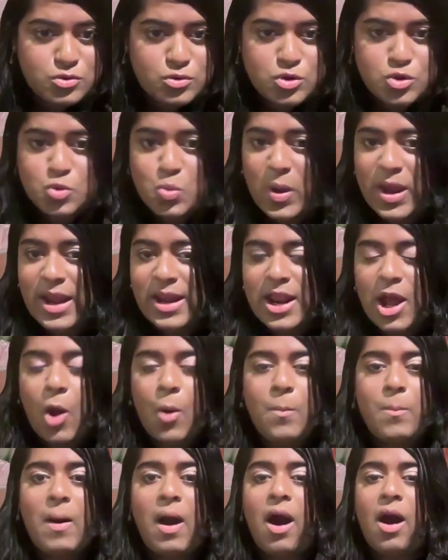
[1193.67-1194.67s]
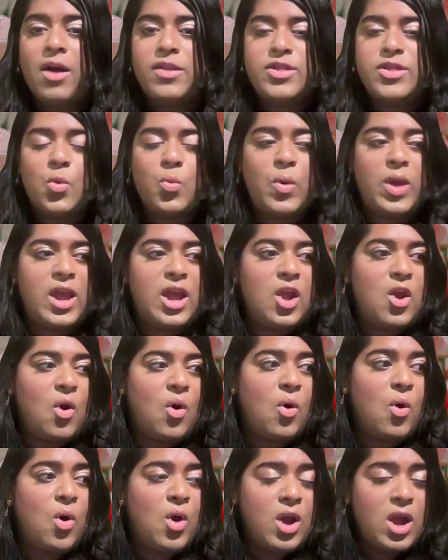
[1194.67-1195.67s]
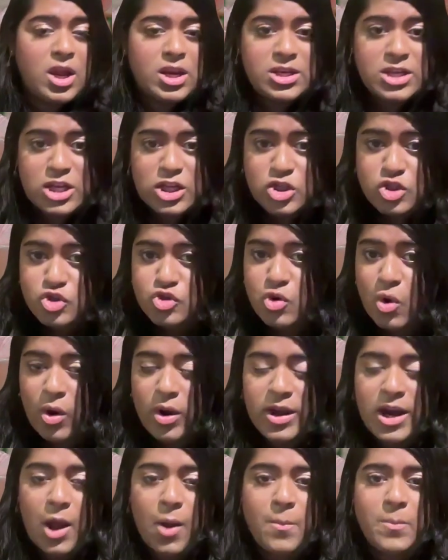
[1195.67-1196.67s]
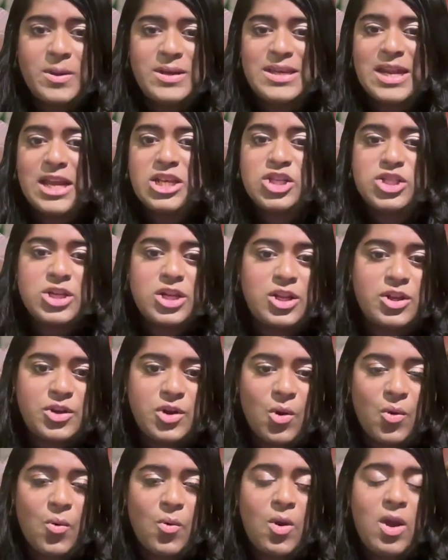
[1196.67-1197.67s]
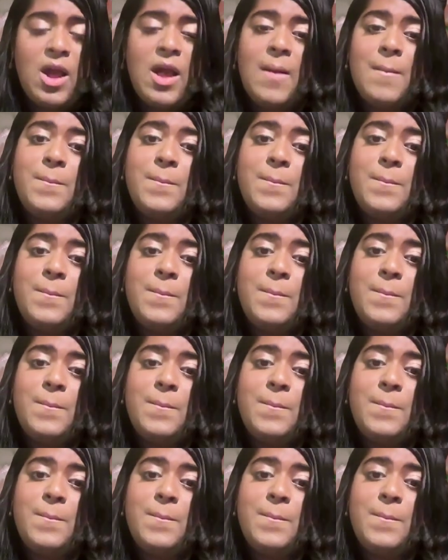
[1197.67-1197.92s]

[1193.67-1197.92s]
swayed our path away or destroyed our potential. No.